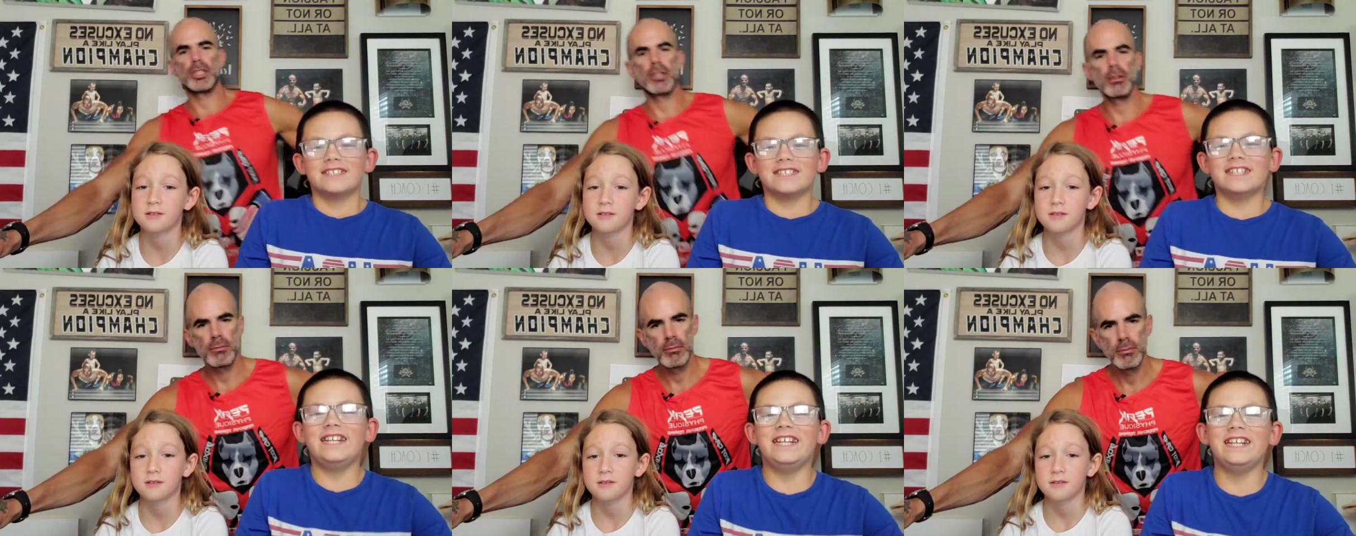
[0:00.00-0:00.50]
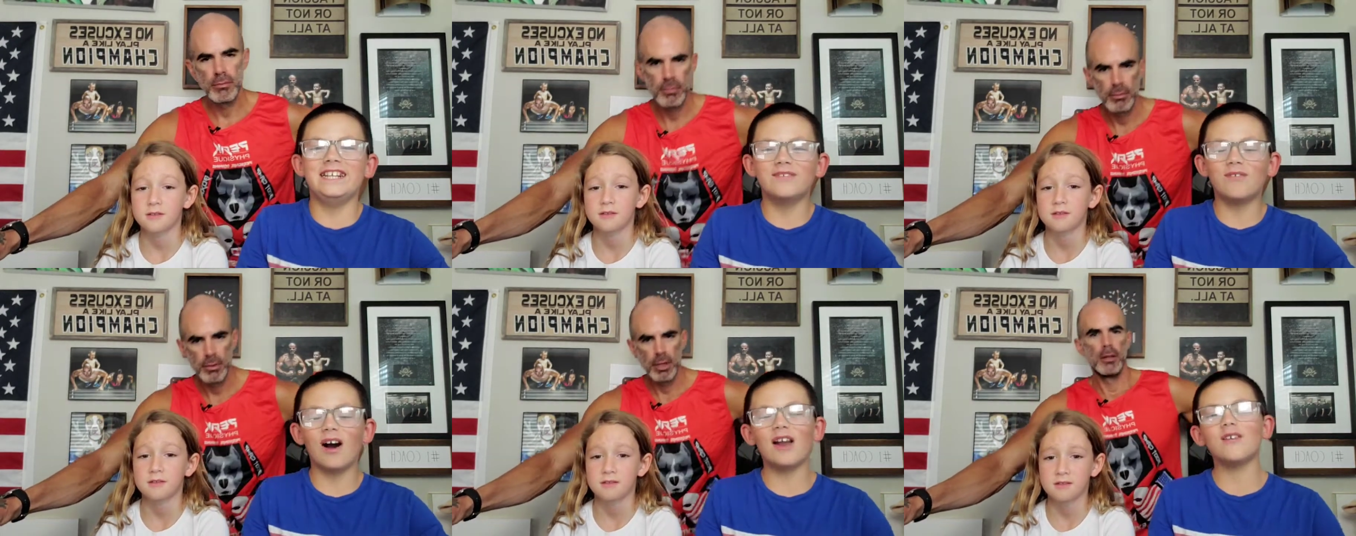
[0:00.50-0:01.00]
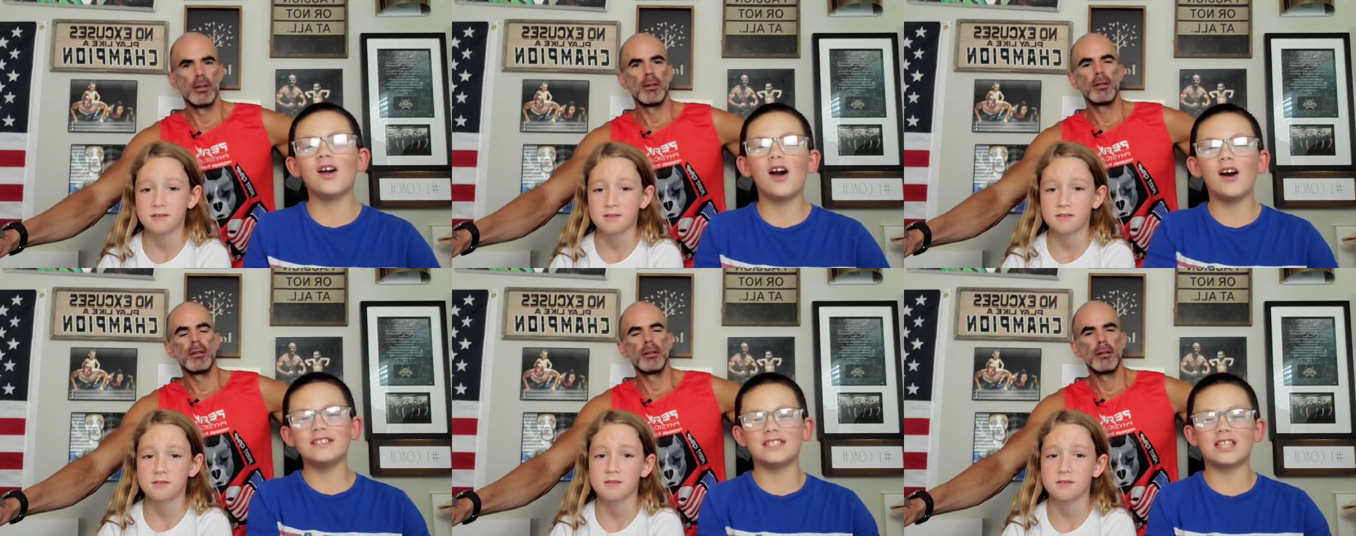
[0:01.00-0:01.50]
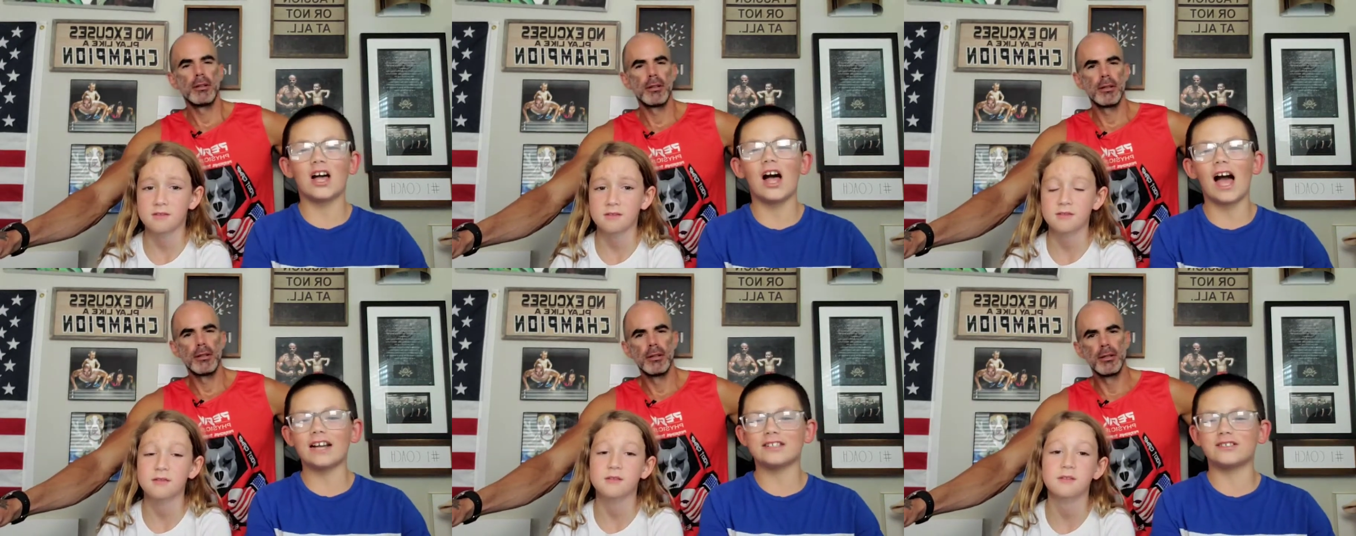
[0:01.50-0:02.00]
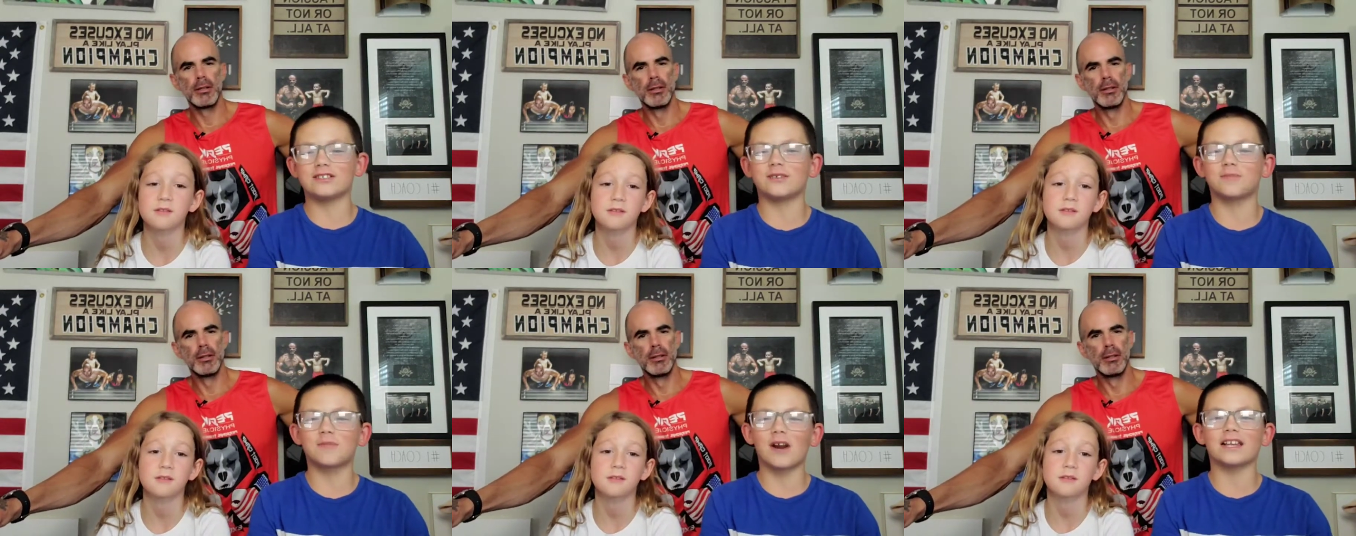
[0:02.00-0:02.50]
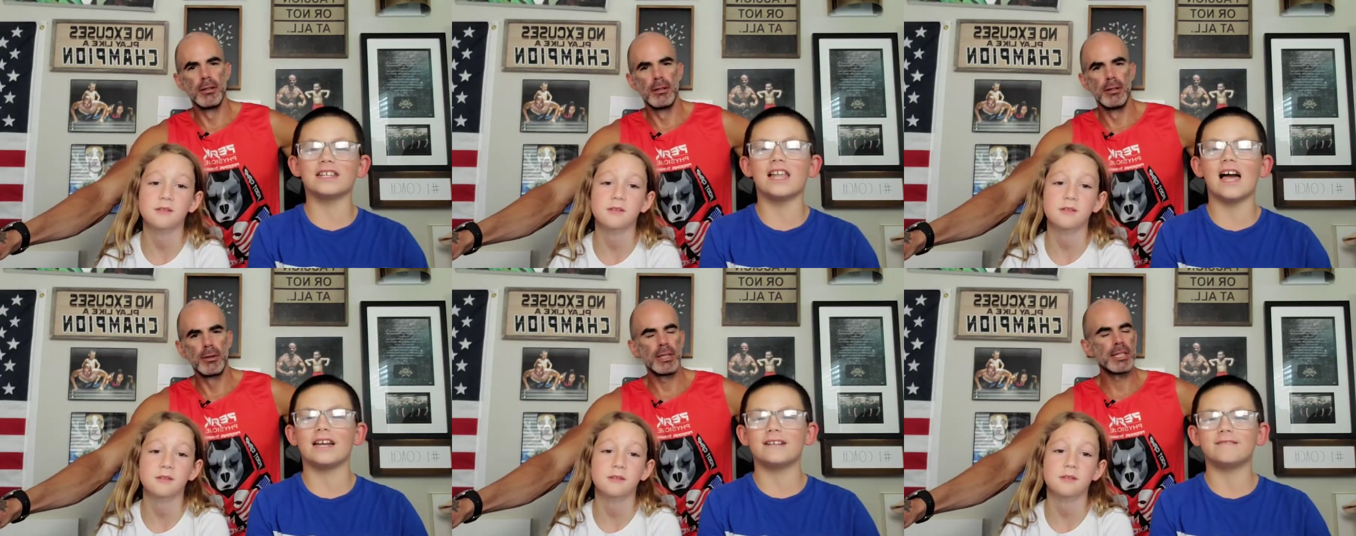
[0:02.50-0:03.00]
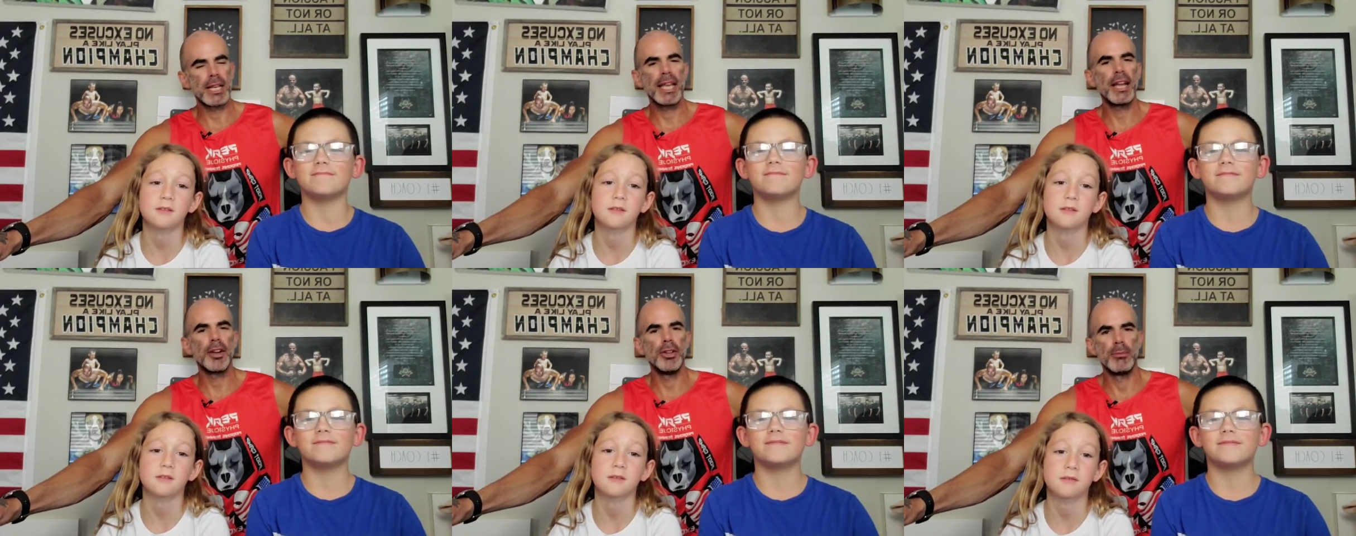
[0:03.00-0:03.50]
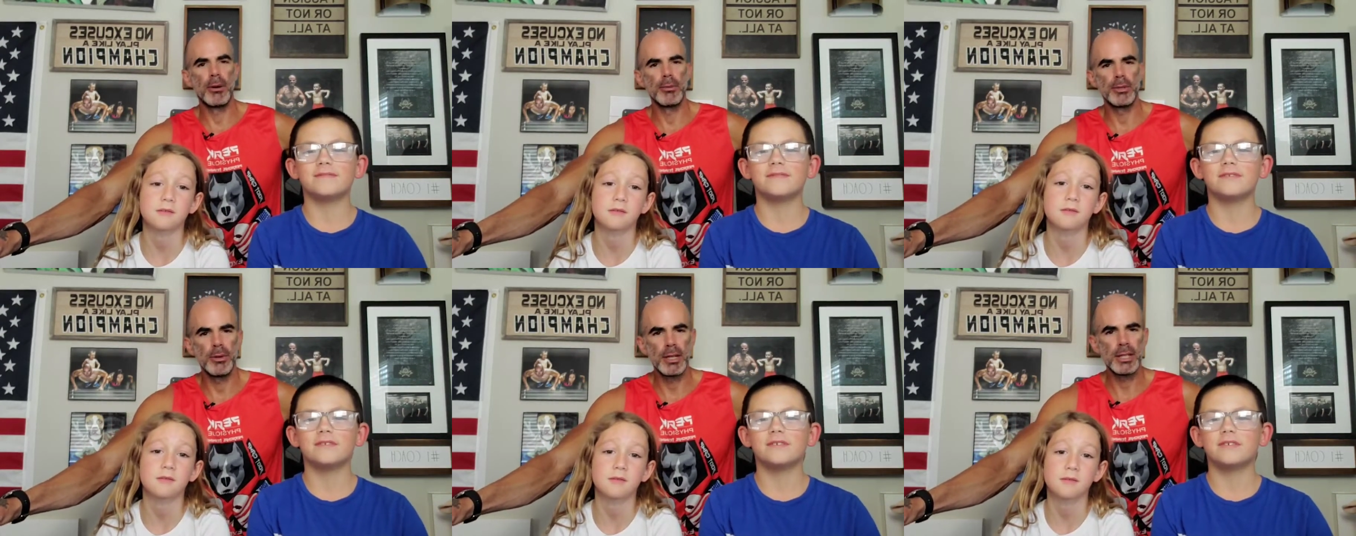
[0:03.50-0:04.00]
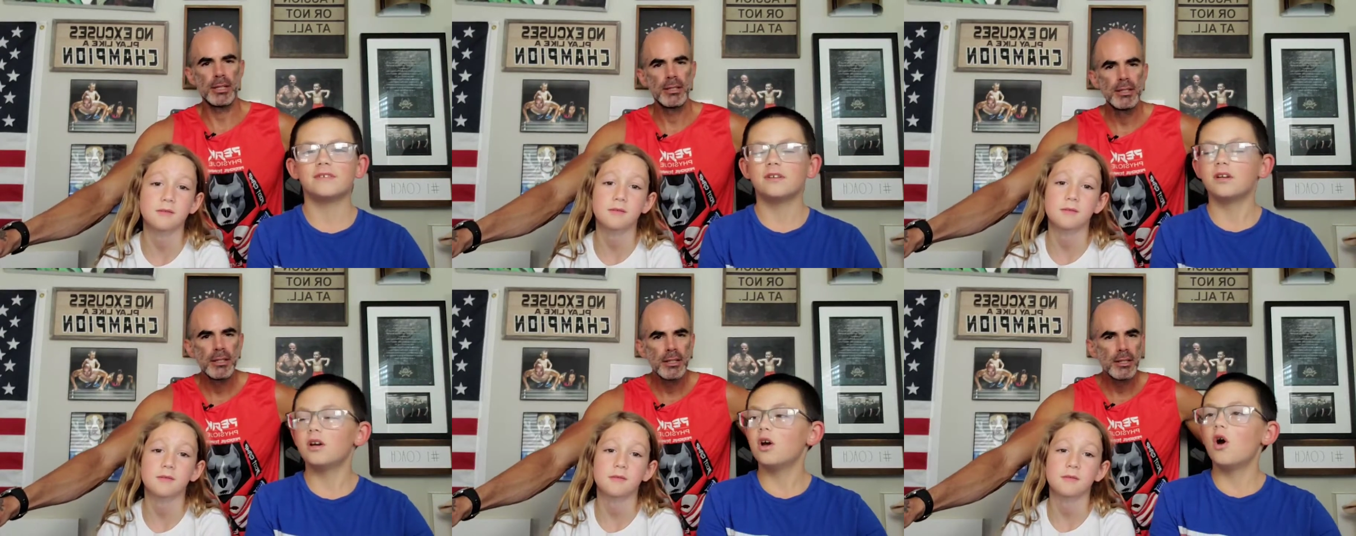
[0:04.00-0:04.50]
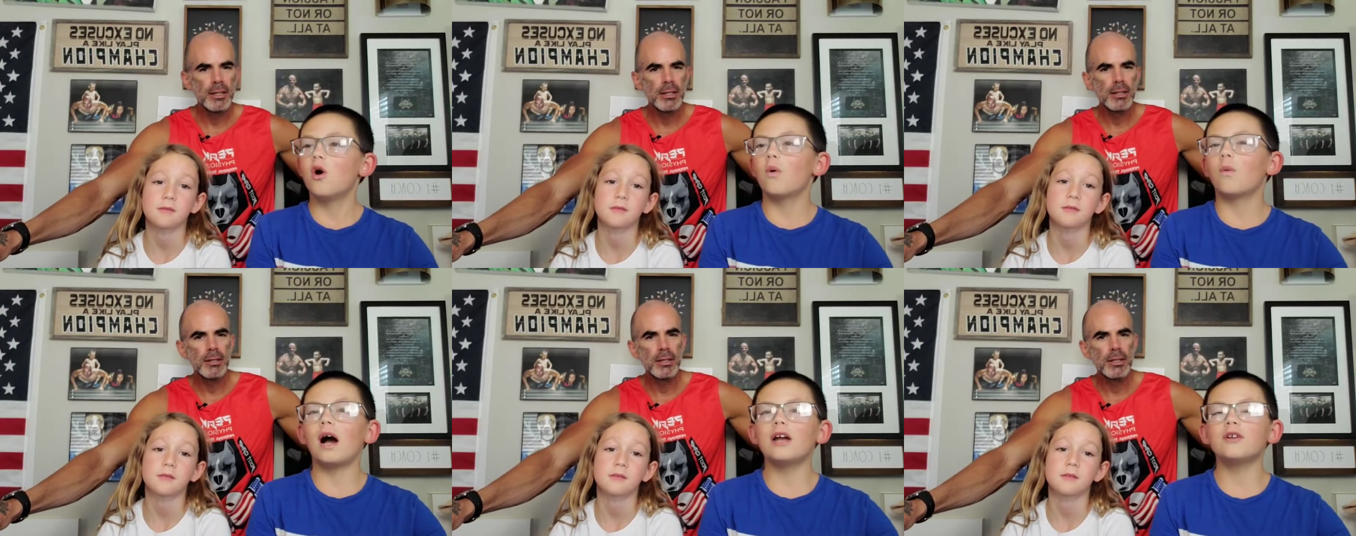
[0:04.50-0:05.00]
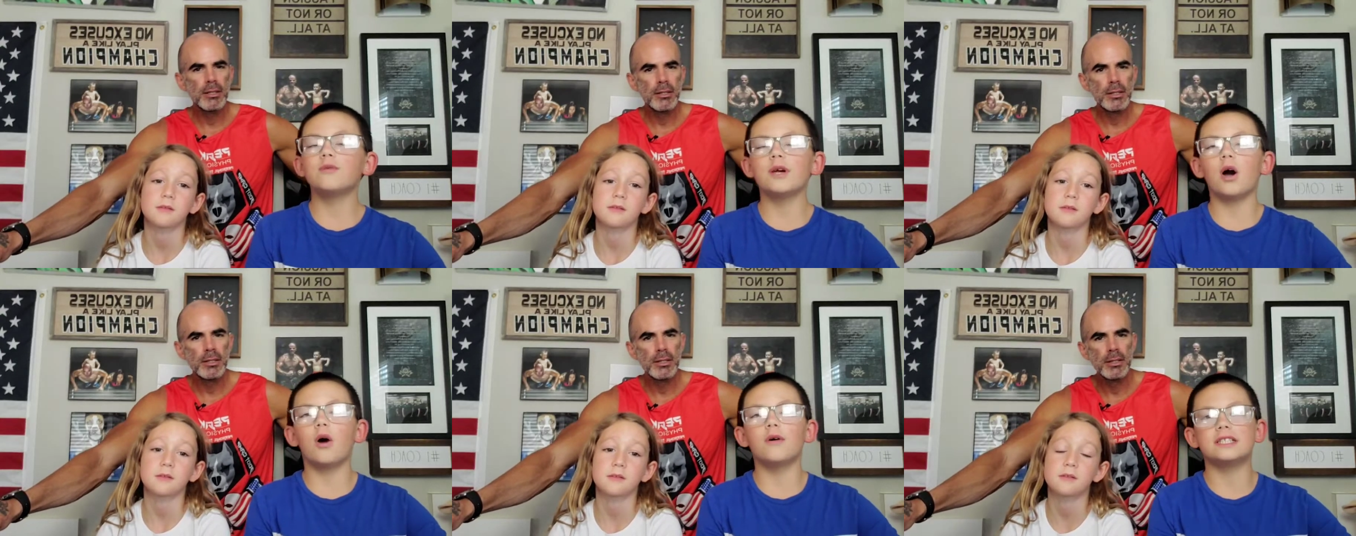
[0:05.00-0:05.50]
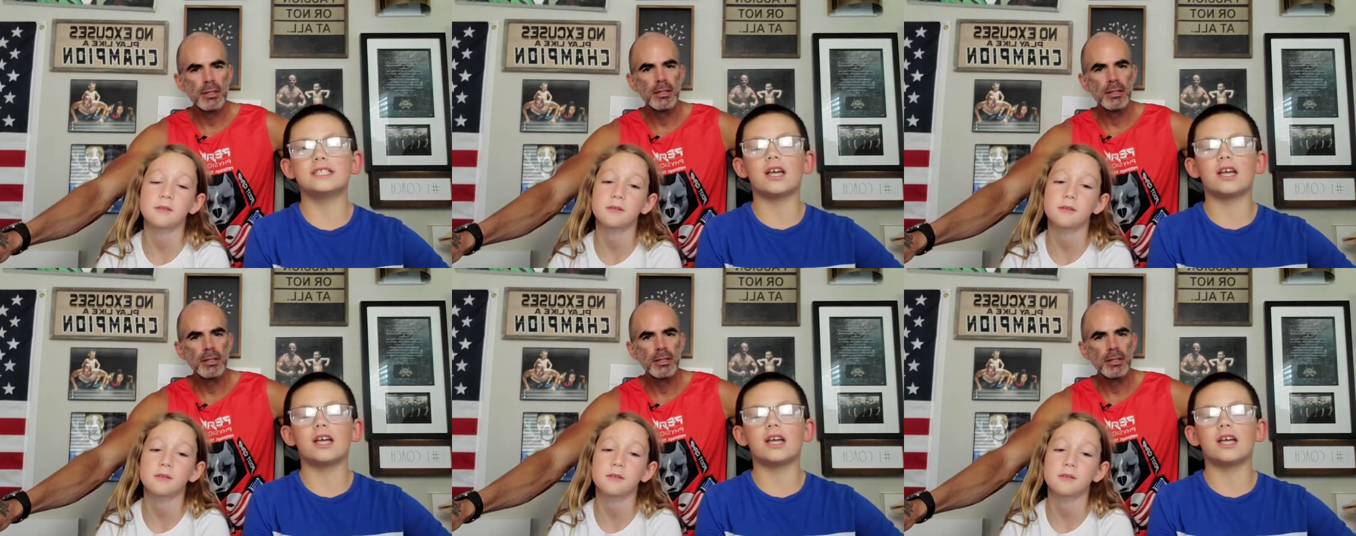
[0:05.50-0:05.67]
Speaker 1: Why
Speaker 2: do we always tell actors to break a leg? Wait,
Speaker 1: a I can't hear you. Mold it. What?
Speaker 2: Why do we always tell